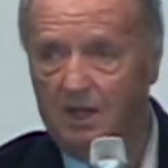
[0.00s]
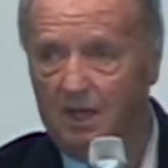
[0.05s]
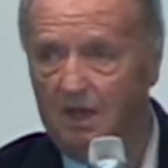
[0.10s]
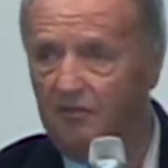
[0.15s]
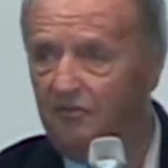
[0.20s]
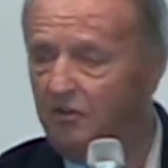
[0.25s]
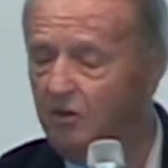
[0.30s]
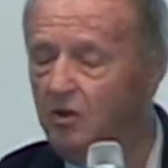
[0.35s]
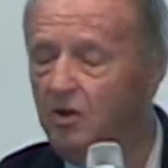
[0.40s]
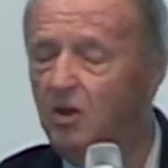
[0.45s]

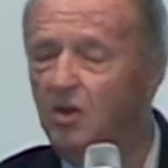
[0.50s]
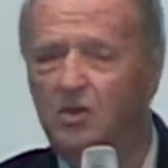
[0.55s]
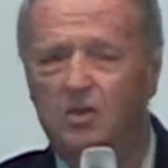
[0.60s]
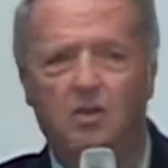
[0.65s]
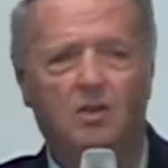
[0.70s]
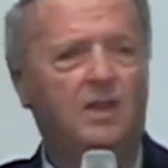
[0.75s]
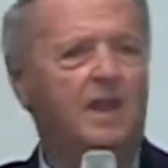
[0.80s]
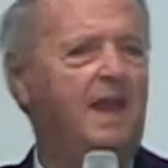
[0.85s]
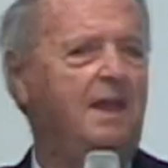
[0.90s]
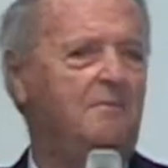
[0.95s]
If you do,
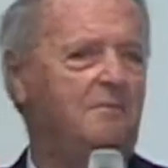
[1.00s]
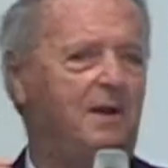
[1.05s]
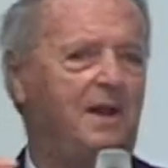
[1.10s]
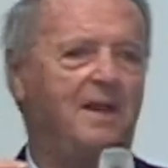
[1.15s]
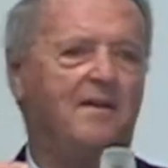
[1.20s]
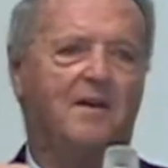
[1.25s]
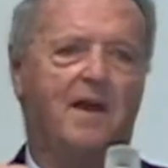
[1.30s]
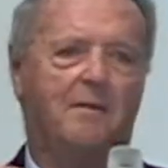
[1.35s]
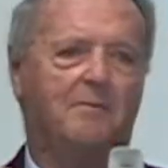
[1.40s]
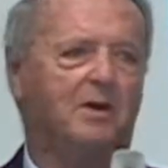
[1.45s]
you can't
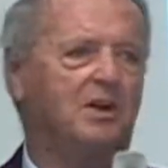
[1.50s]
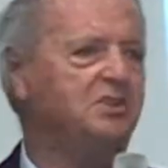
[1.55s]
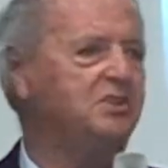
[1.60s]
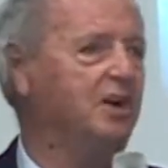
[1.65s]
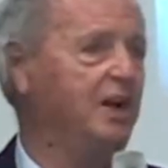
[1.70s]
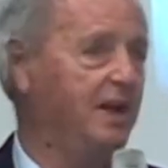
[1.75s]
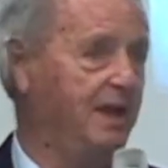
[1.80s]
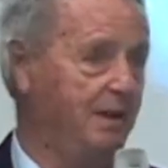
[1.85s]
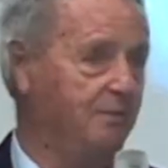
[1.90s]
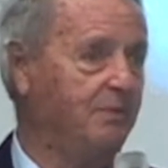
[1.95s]
believe how
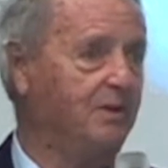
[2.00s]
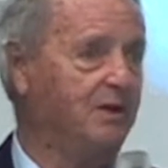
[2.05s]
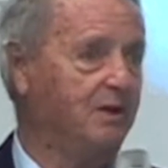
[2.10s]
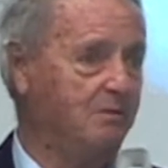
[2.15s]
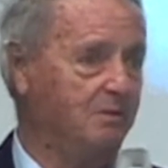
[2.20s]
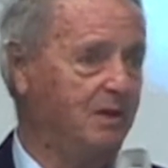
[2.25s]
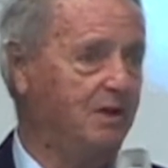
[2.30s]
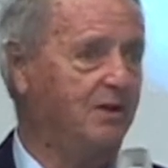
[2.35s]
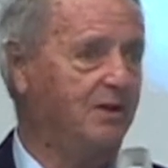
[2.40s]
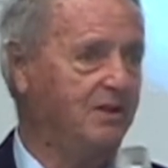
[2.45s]
much it'll help the
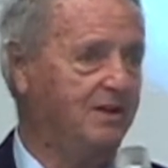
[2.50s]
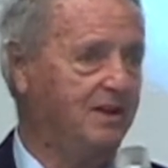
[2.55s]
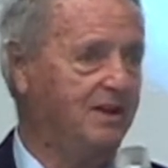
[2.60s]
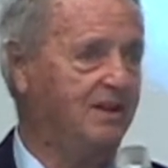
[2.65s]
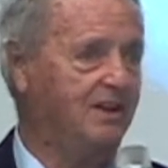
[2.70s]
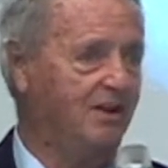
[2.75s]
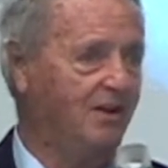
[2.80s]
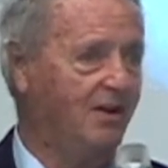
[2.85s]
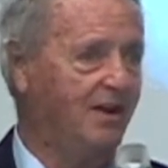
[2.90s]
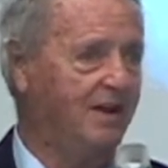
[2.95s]

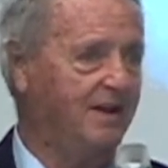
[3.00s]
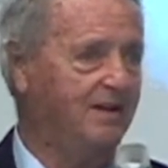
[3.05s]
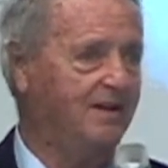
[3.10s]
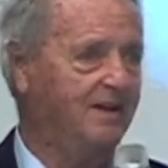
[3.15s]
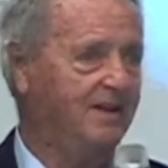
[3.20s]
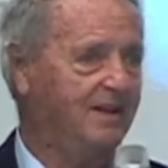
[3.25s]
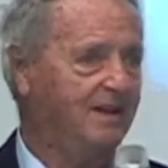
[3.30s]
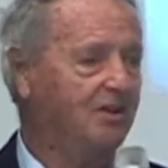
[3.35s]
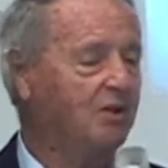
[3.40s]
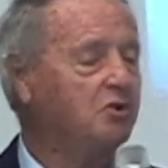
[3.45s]
community, you know,
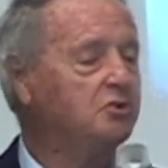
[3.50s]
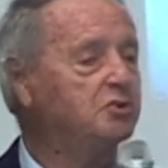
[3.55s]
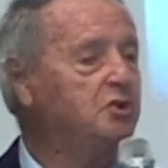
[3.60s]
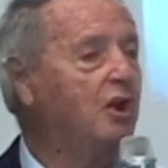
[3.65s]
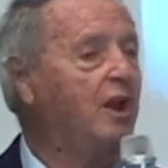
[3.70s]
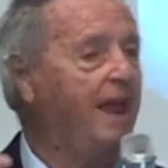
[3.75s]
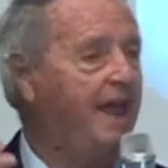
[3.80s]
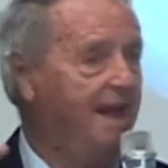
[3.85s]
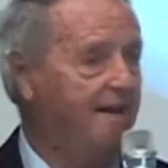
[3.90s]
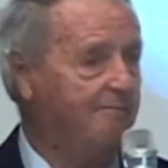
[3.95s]
because
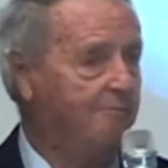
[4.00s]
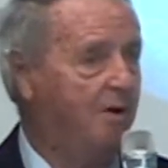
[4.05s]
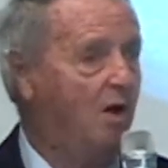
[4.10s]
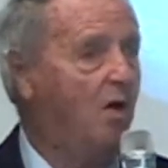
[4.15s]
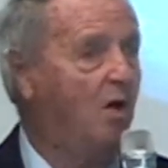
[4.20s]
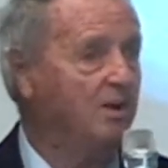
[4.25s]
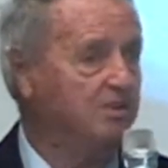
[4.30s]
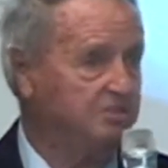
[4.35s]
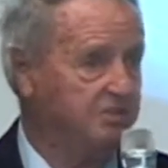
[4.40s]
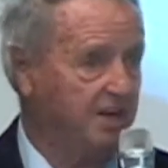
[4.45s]
you'll have
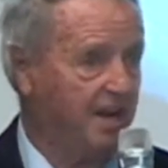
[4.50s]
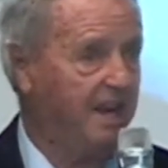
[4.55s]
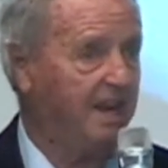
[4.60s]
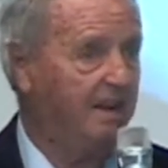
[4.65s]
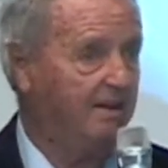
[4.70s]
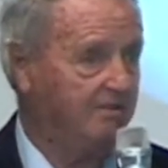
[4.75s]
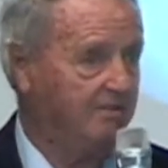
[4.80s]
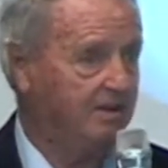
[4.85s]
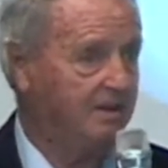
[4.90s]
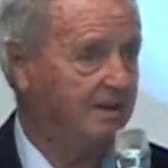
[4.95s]
boys
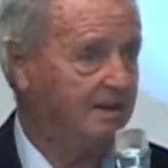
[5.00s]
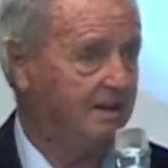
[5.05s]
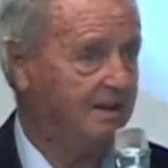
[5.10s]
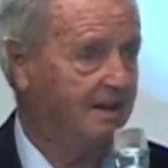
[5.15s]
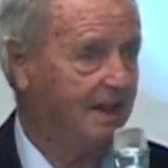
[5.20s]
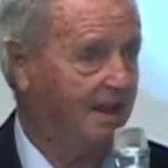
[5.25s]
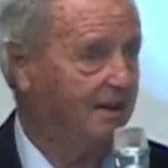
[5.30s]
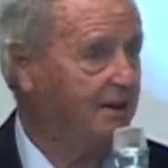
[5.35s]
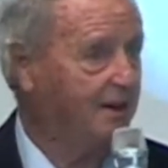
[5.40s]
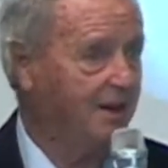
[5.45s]
saved.
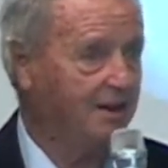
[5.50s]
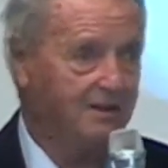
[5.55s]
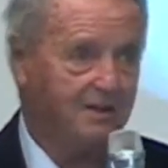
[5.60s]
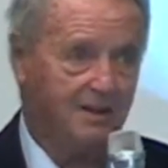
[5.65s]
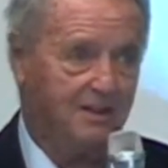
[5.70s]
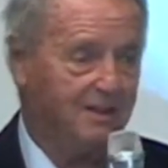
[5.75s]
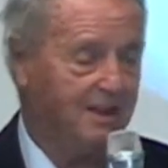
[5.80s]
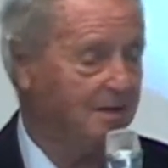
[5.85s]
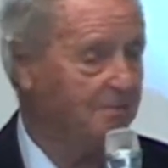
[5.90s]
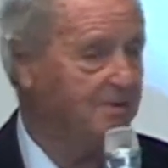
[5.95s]
I
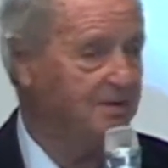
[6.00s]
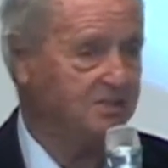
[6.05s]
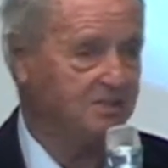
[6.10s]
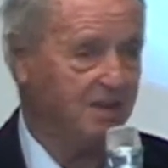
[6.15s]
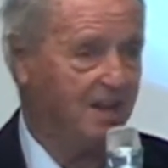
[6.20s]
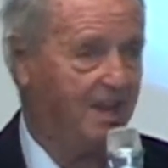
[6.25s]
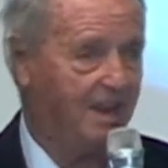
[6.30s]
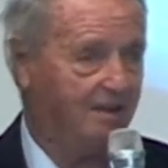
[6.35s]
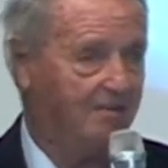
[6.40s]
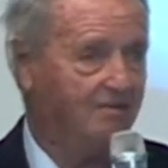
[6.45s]
guarantee you they'll be
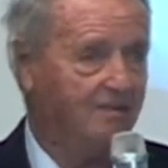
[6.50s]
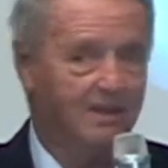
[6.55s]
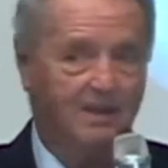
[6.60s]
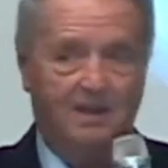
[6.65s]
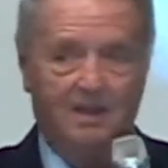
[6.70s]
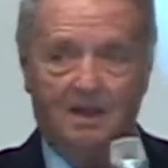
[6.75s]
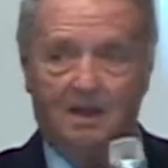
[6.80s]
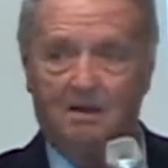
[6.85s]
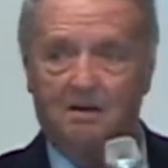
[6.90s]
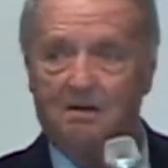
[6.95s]
saved.
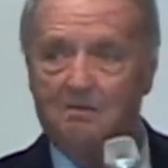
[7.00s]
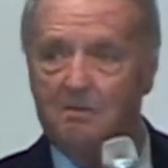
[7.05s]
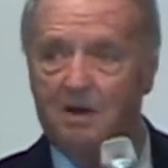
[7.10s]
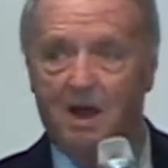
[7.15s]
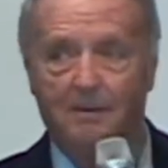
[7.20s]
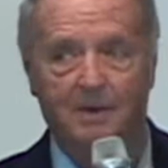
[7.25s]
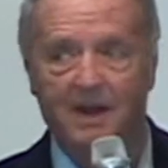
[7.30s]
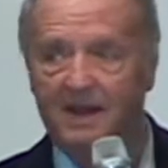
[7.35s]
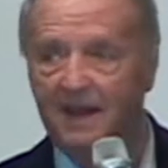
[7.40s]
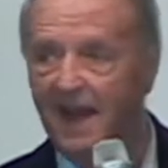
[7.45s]

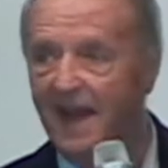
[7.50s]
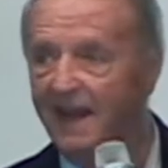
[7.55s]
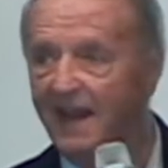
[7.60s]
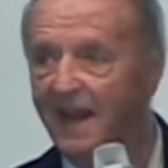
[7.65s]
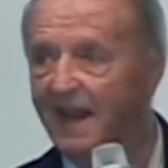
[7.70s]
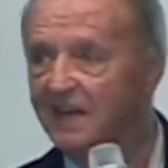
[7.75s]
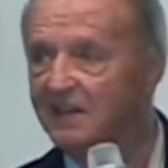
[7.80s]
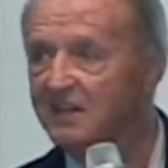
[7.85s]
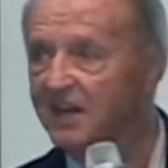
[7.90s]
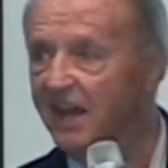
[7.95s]
Mom and Daddy
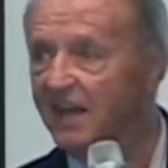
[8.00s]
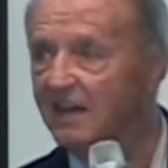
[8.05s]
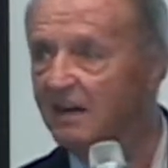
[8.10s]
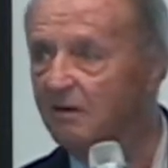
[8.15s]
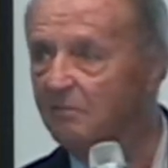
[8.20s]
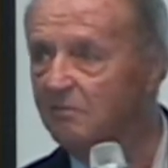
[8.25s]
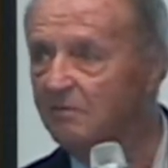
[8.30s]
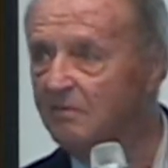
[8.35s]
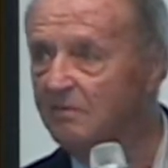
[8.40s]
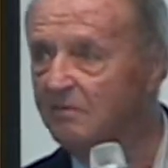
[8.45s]
ain't taking
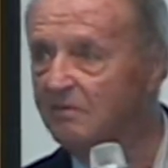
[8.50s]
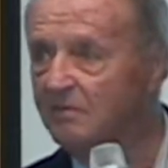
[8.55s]
them.